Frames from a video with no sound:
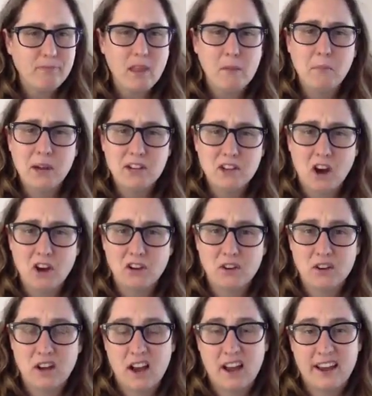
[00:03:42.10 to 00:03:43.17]
my daughter
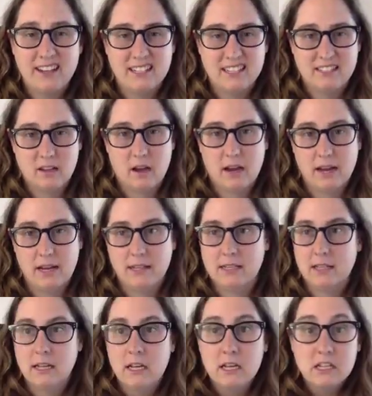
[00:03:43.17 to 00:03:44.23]
and I designed
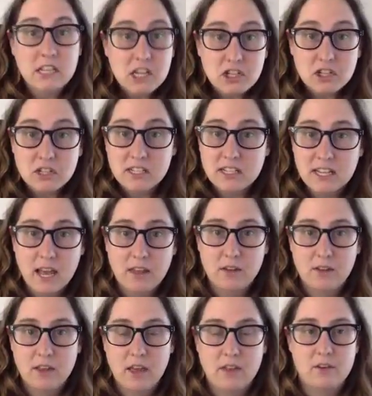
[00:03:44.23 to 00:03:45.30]
t-shirts together
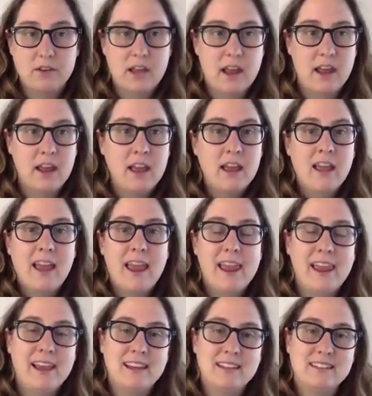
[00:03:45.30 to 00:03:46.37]
the other day.
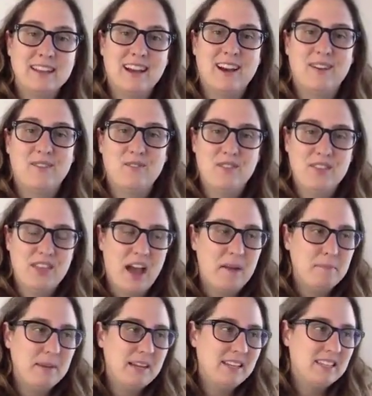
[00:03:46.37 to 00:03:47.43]
And that
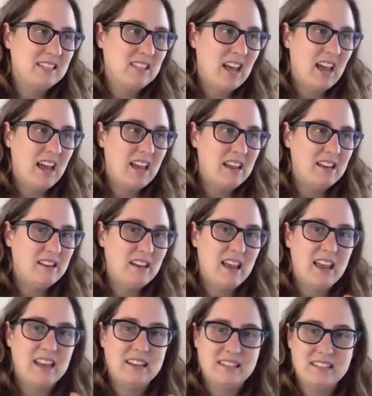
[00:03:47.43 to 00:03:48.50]
being said,
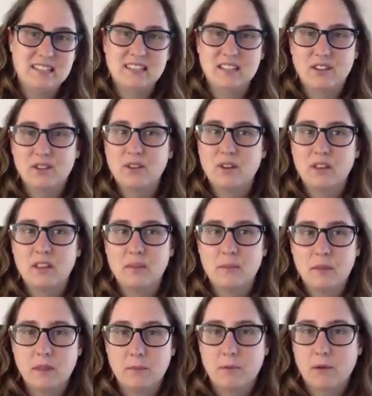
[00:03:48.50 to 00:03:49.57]
does including them
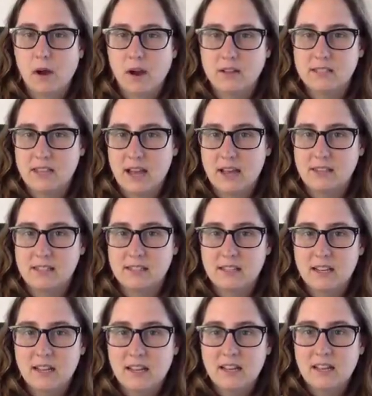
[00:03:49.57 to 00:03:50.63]
in the process
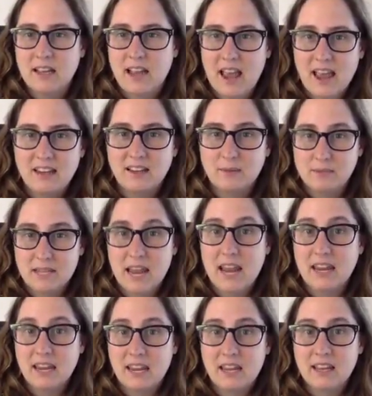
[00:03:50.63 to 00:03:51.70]
end up
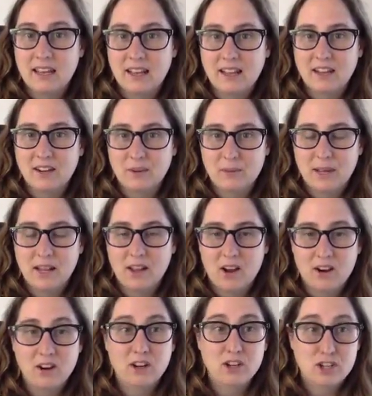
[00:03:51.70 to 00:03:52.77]
taking a little bit
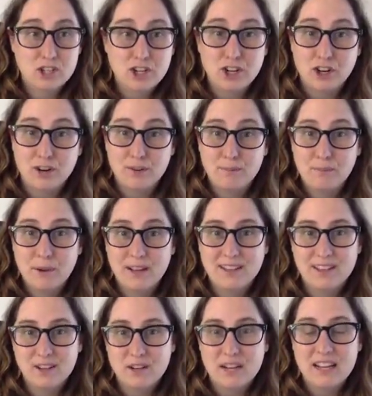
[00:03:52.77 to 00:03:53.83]
longer? Sure. But
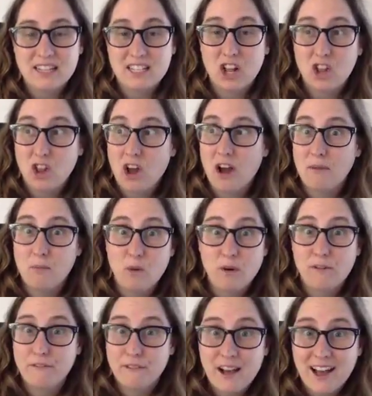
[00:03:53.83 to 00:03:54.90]
it's a lot more
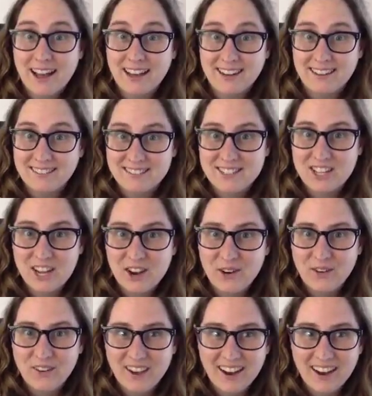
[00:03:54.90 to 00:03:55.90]
fun too.